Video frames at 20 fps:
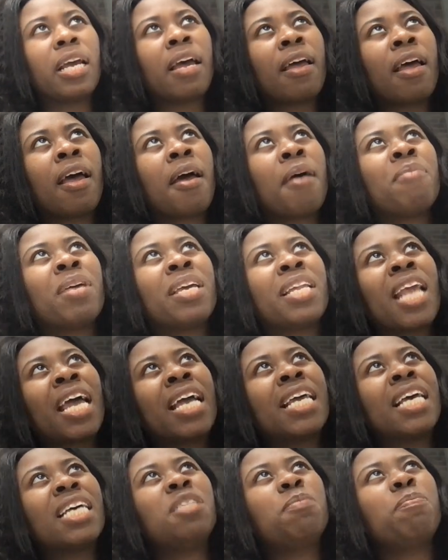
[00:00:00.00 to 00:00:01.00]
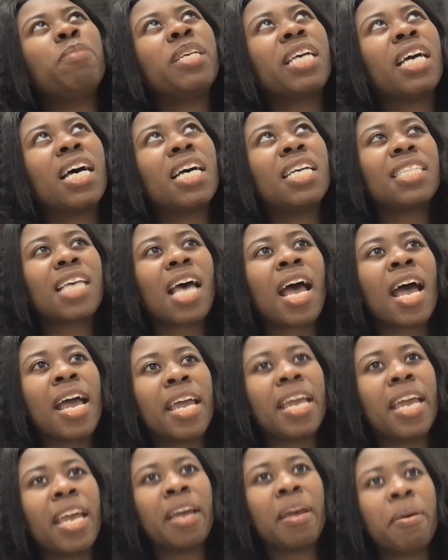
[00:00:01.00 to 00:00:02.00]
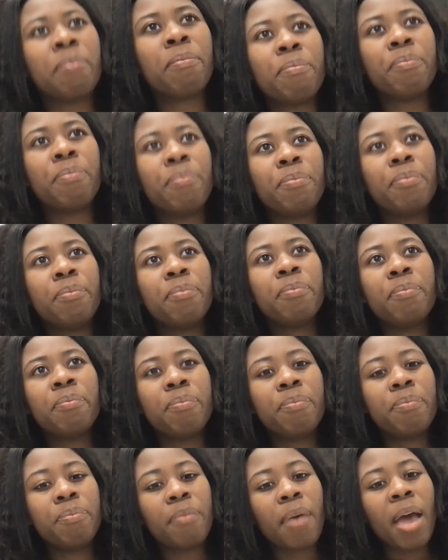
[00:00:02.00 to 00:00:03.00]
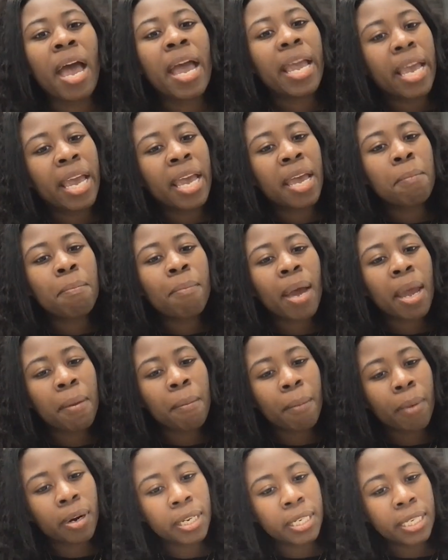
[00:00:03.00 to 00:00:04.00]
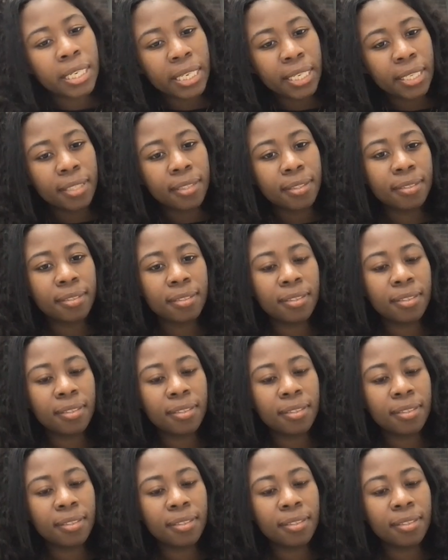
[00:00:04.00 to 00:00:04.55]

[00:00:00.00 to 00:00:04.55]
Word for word: I, I mean, I guess because I am, I am my market.